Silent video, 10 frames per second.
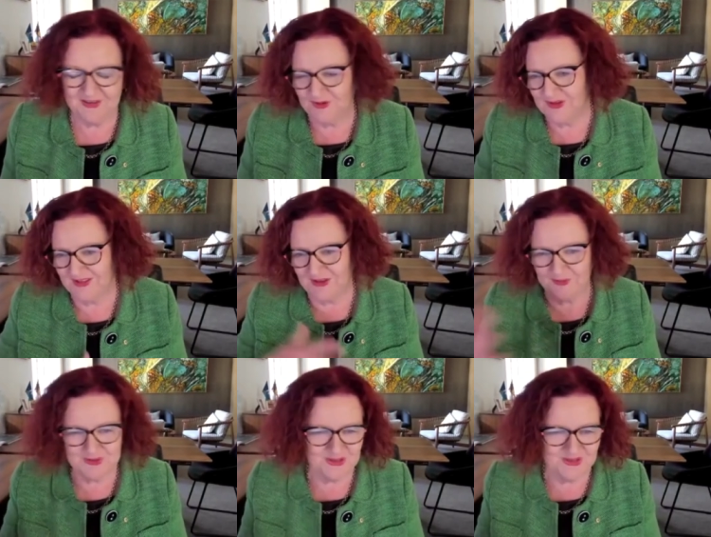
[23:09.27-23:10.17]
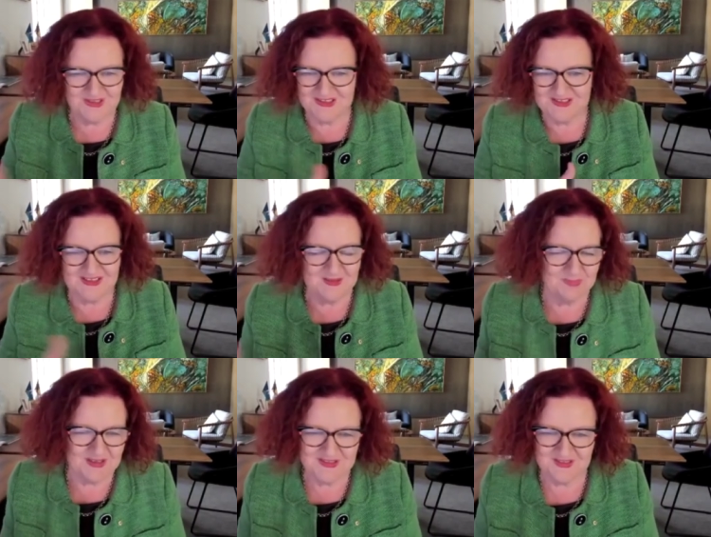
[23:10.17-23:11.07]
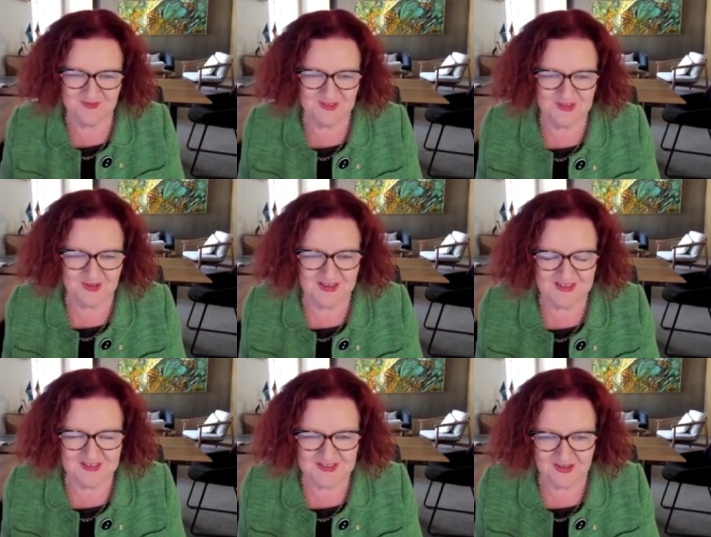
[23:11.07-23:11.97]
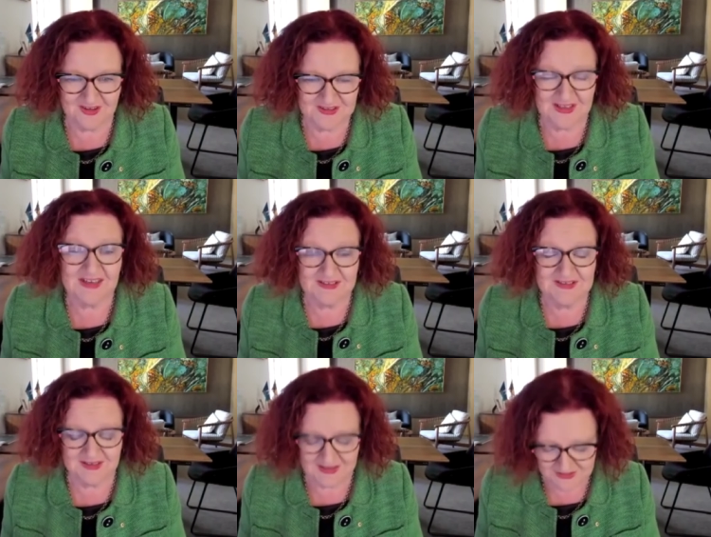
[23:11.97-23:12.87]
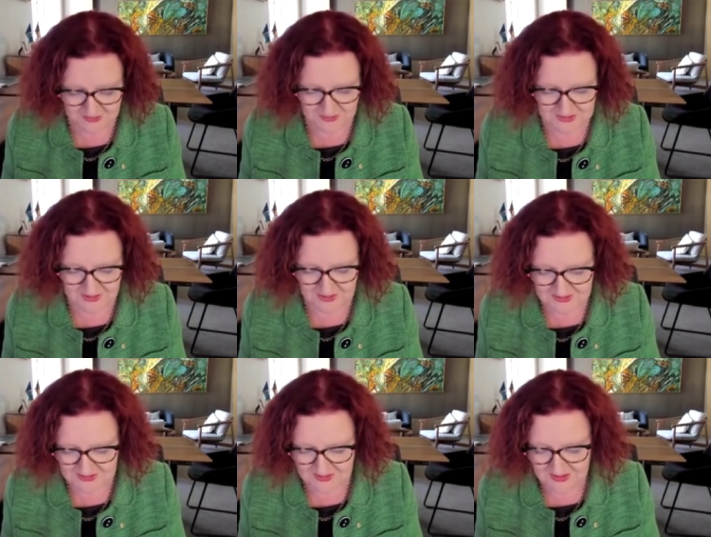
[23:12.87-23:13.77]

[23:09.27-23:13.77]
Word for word: you get the opportunity to see the best of Australian science and international science.